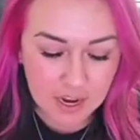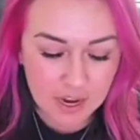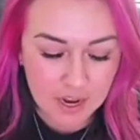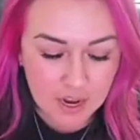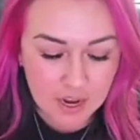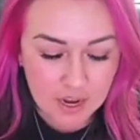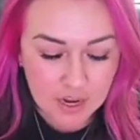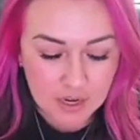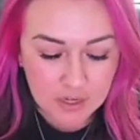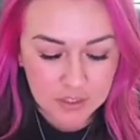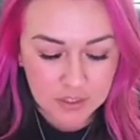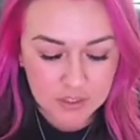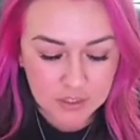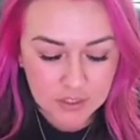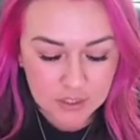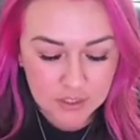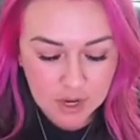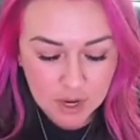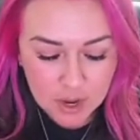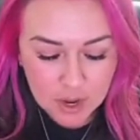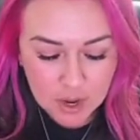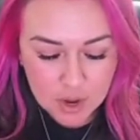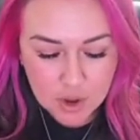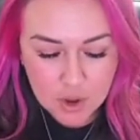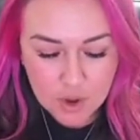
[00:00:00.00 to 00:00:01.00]

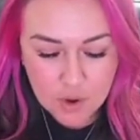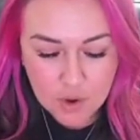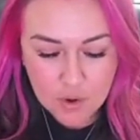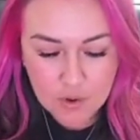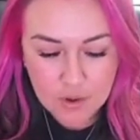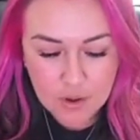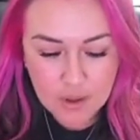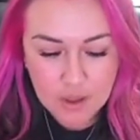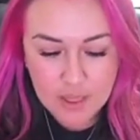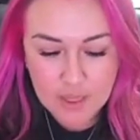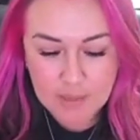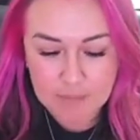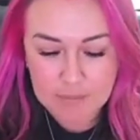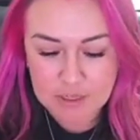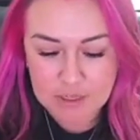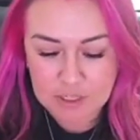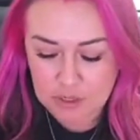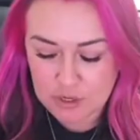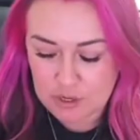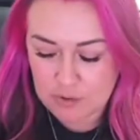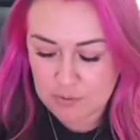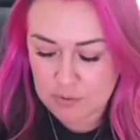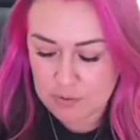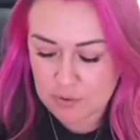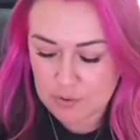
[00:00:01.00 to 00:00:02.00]
So let me show
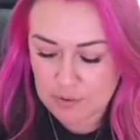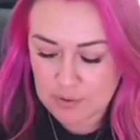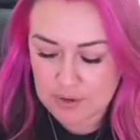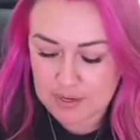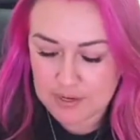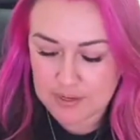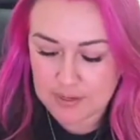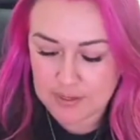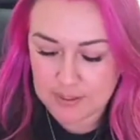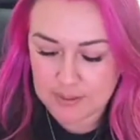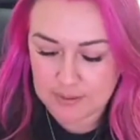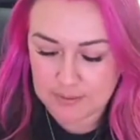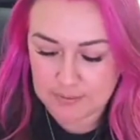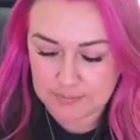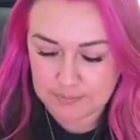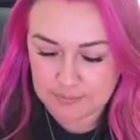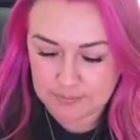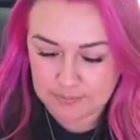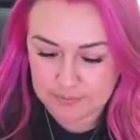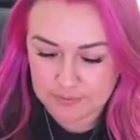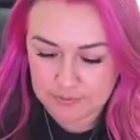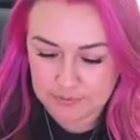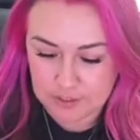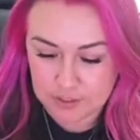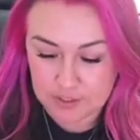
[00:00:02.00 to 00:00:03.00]
you real quick.
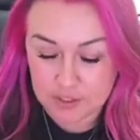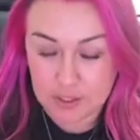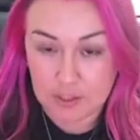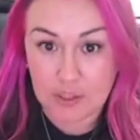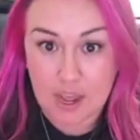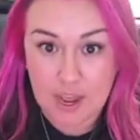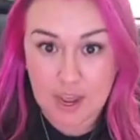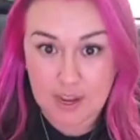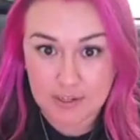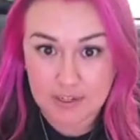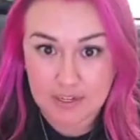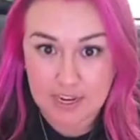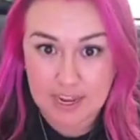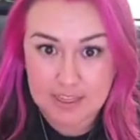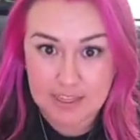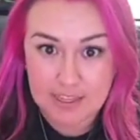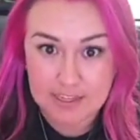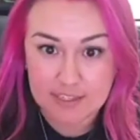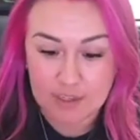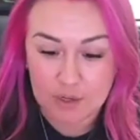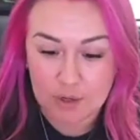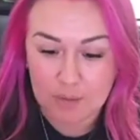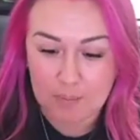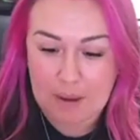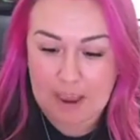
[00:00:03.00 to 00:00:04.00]
There's a lot in this
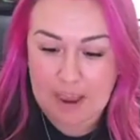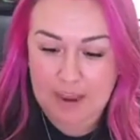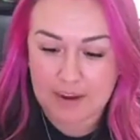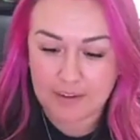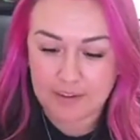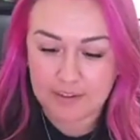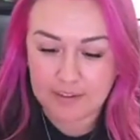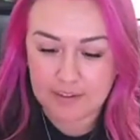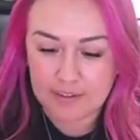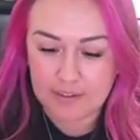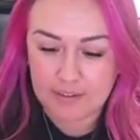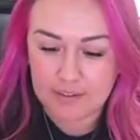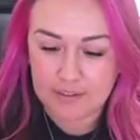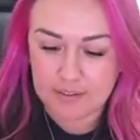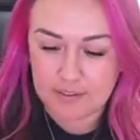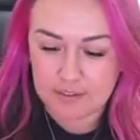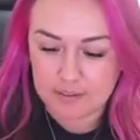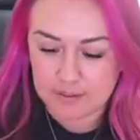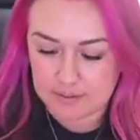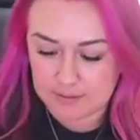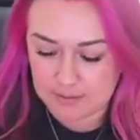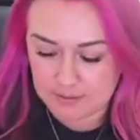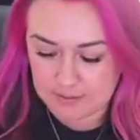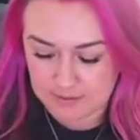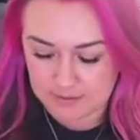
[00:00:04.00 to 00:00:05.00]
little pack.
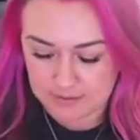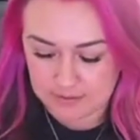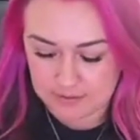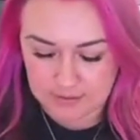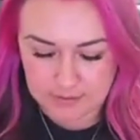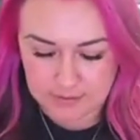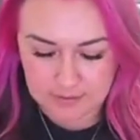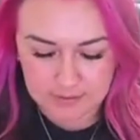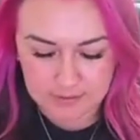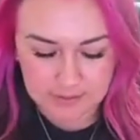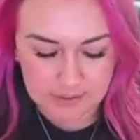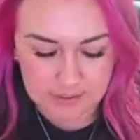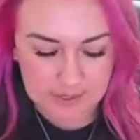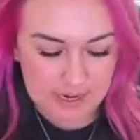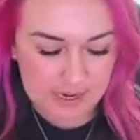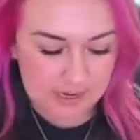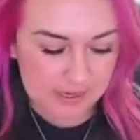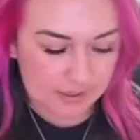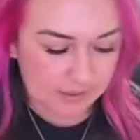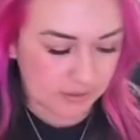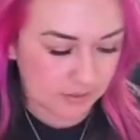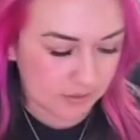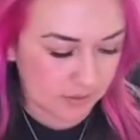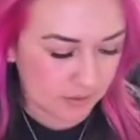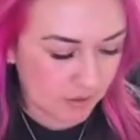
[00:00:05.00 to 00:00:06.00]
Okay,
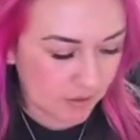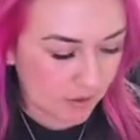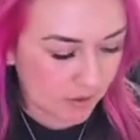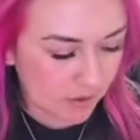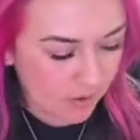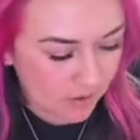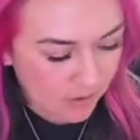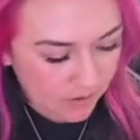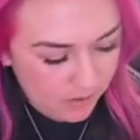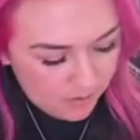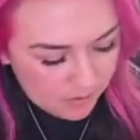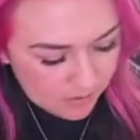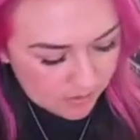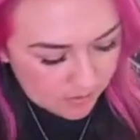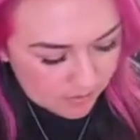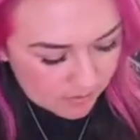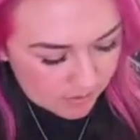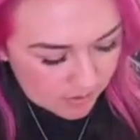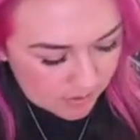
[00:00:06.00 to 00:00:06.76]
so